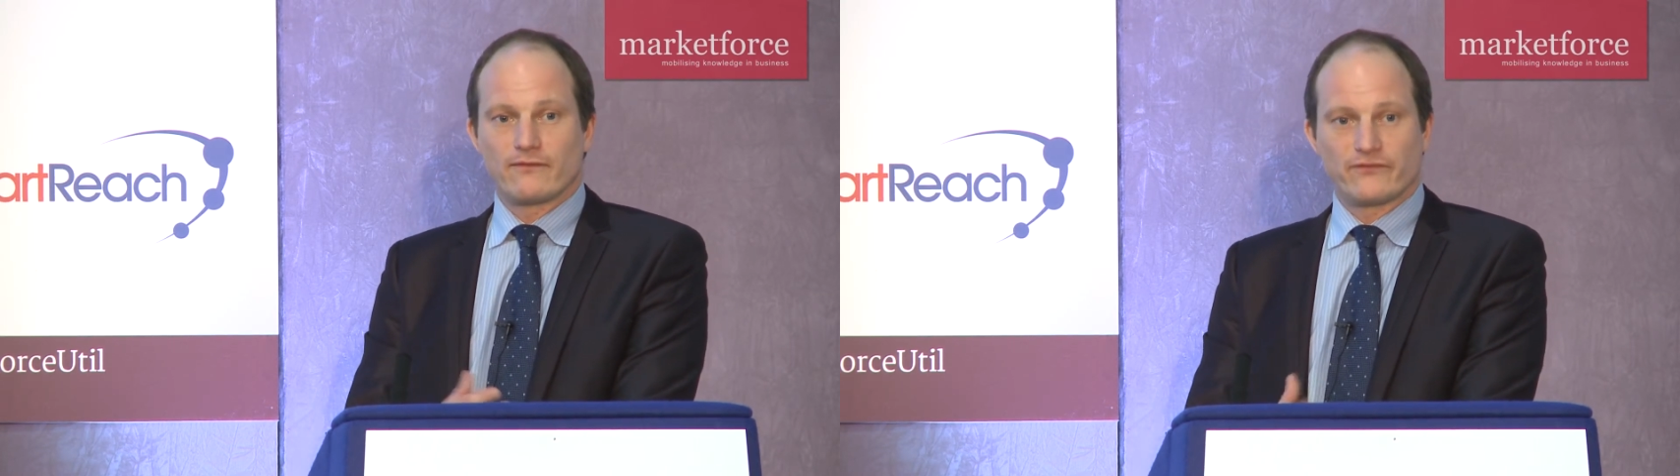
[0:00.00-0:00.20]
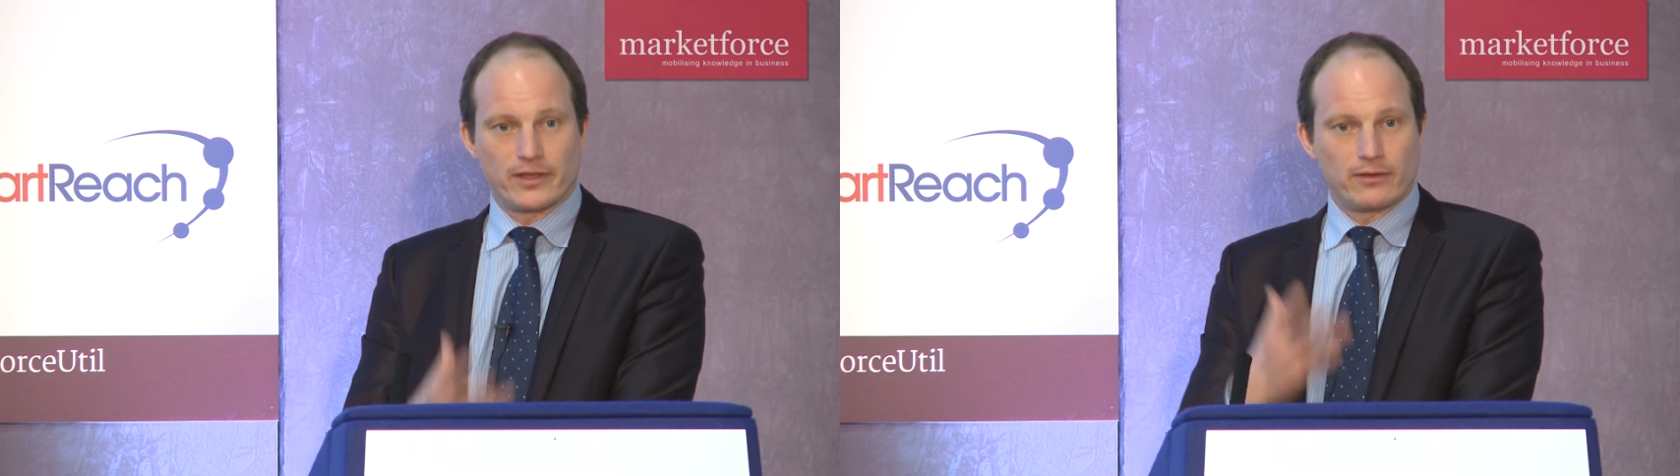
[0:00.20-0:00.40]

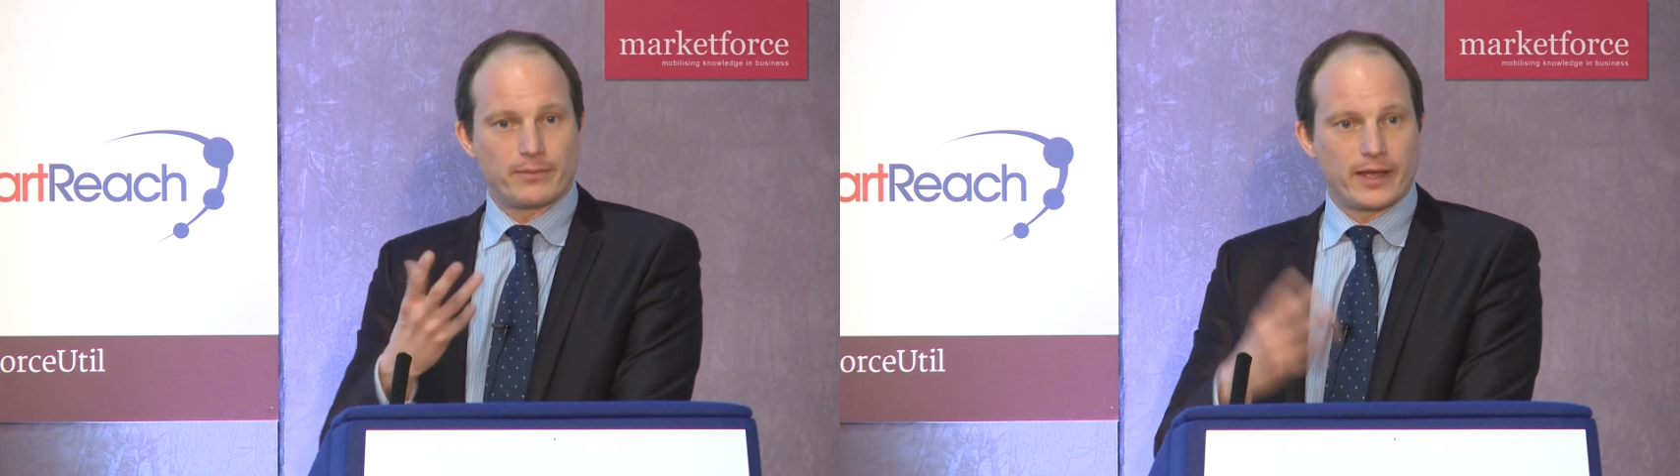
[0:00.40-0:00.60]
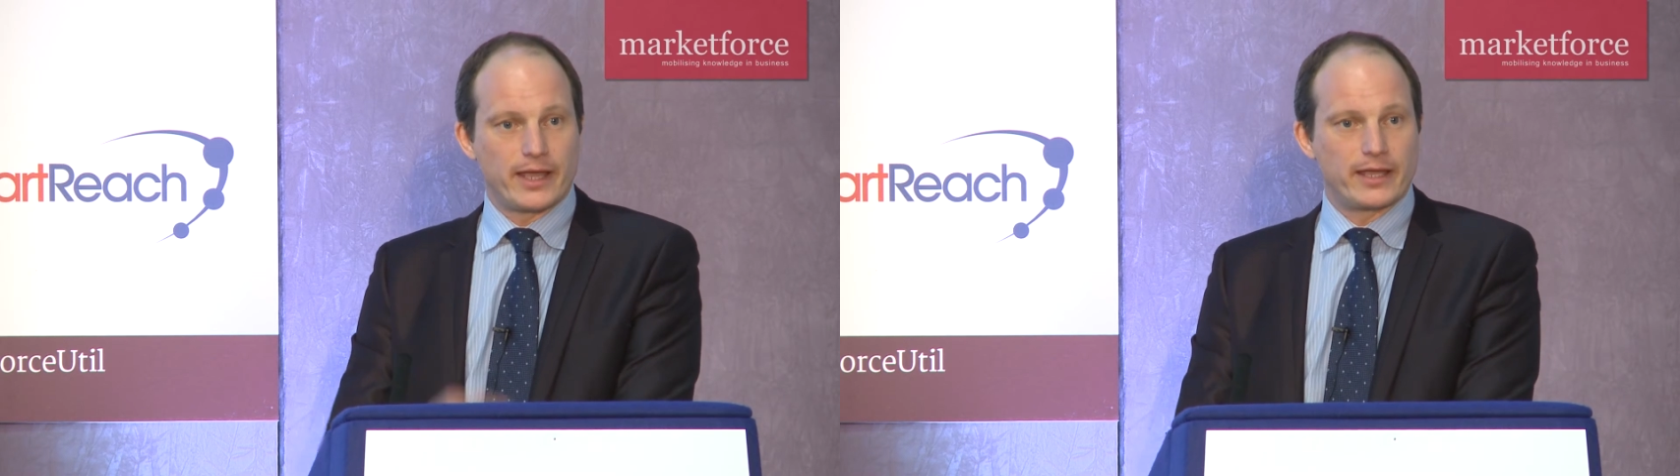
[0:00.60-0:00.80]
feel,
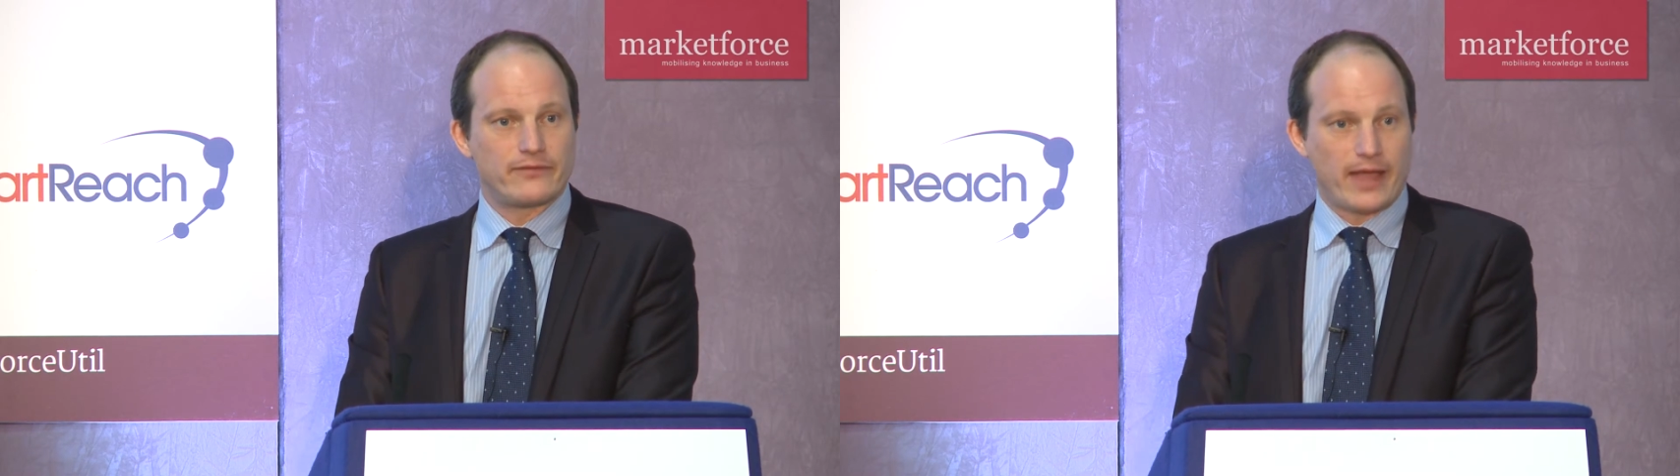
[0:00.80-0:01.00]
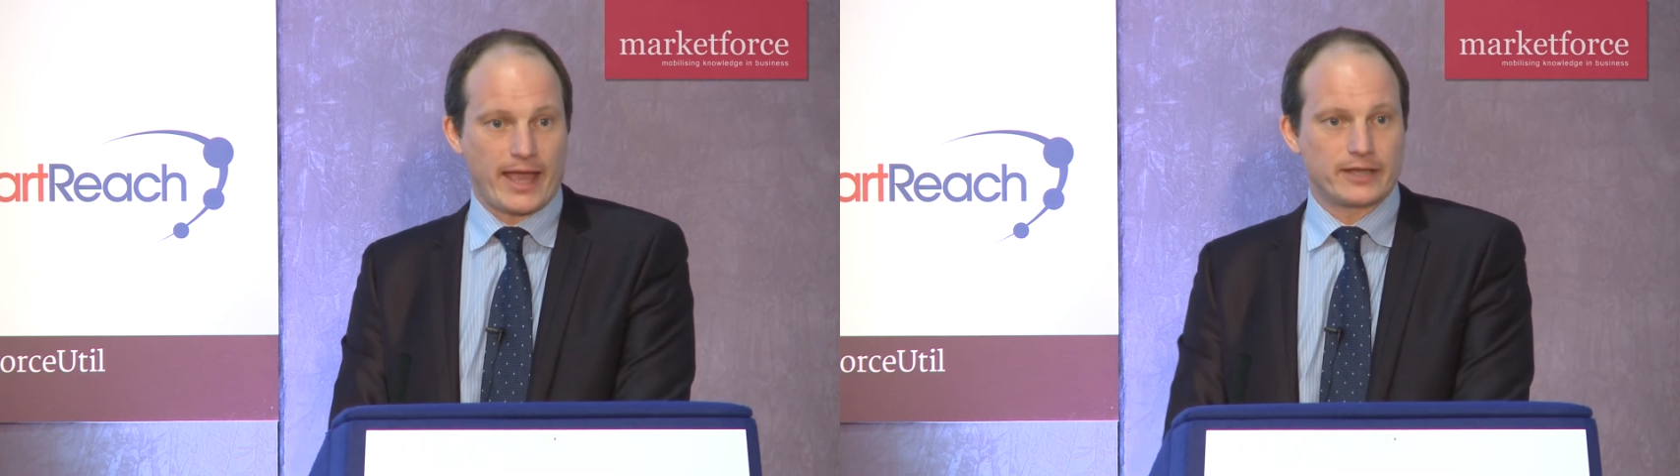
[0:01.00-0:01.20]

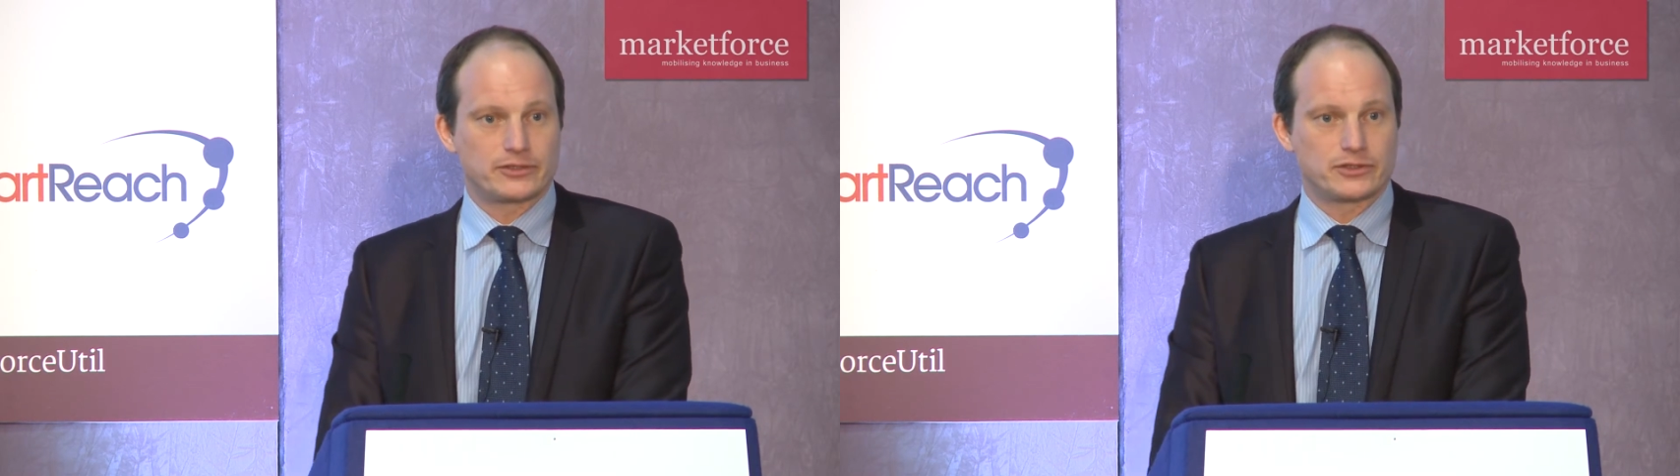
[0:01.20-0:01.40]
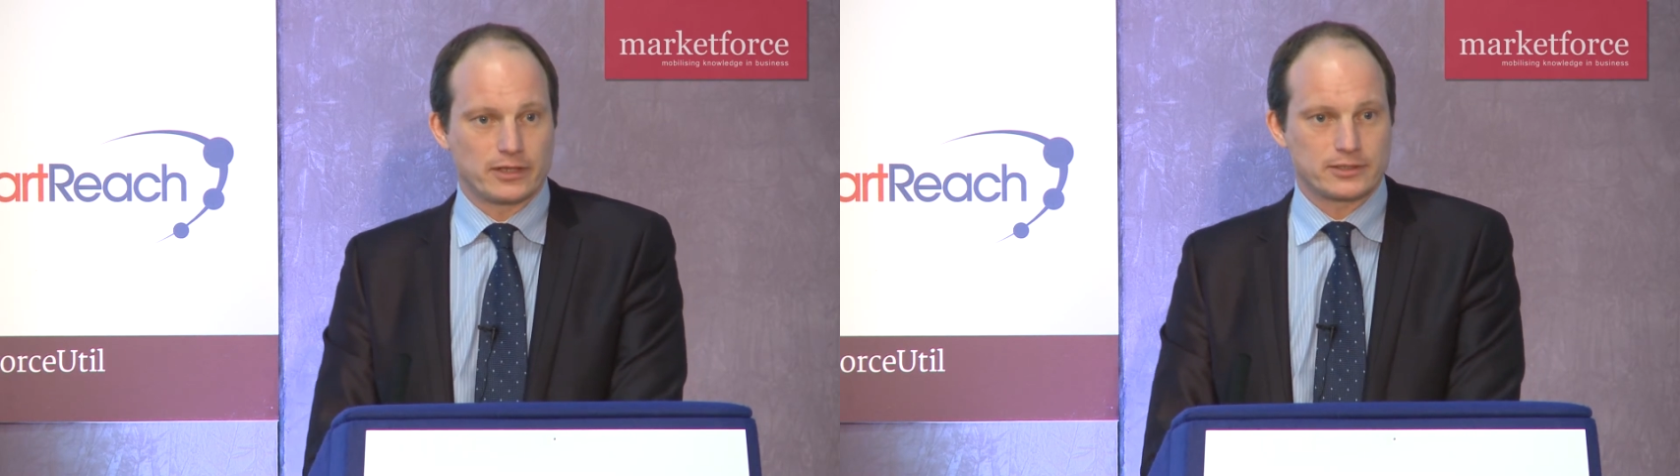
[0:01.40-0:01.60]
behave,
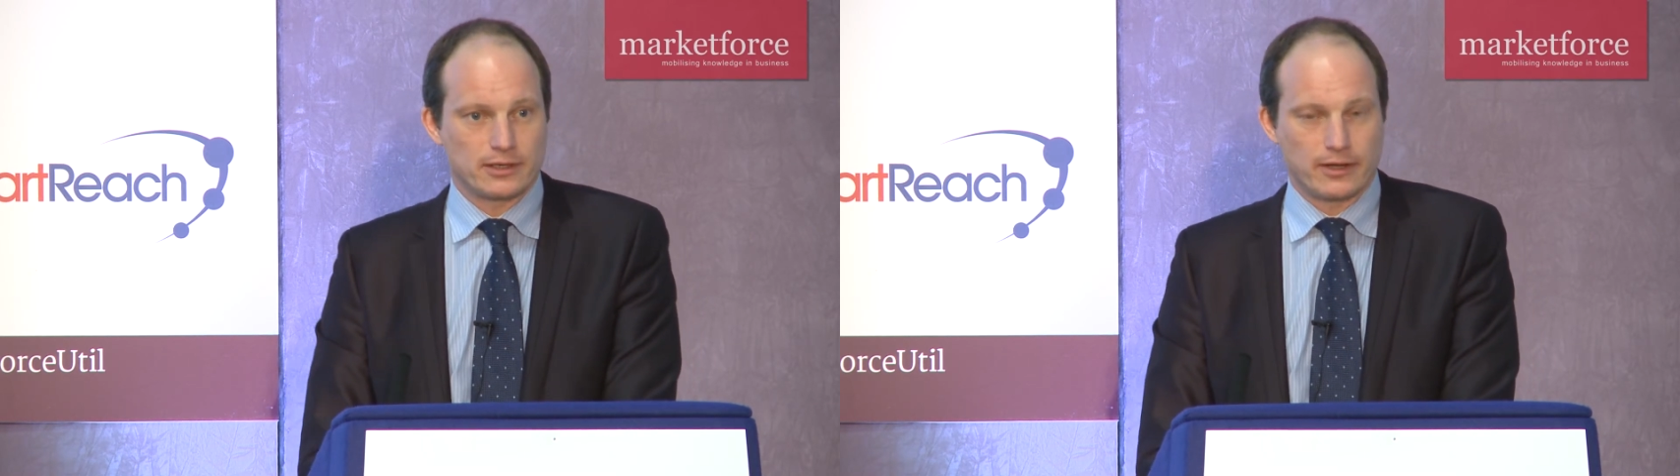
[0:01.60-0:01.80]
act just